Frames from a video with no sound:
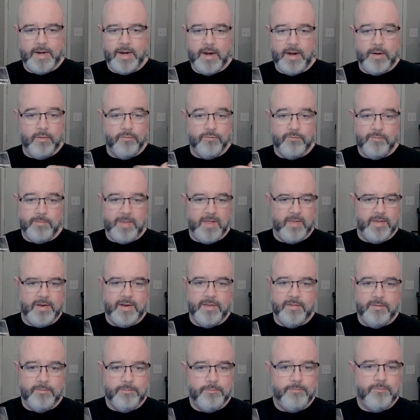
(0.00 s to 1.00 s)
and I don't smell
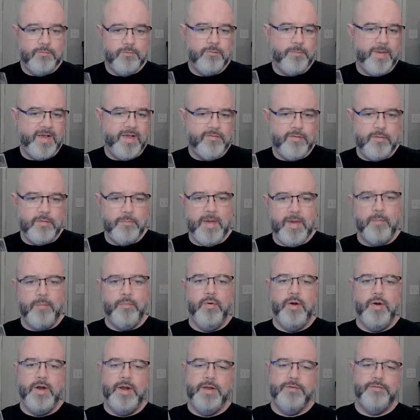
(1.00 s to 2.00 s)
into the spicy
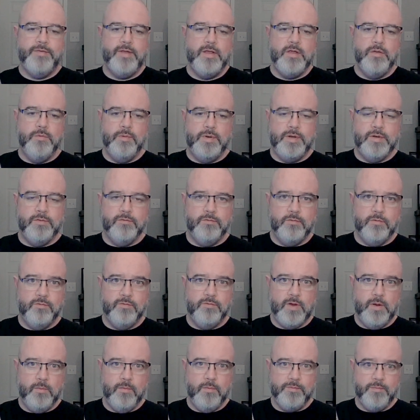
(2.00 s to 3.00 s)
pepperiness that you would
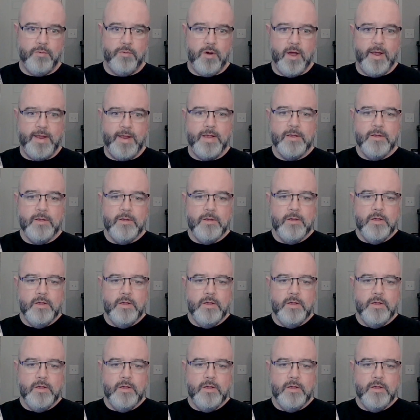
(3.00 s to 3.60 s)
associate with rye.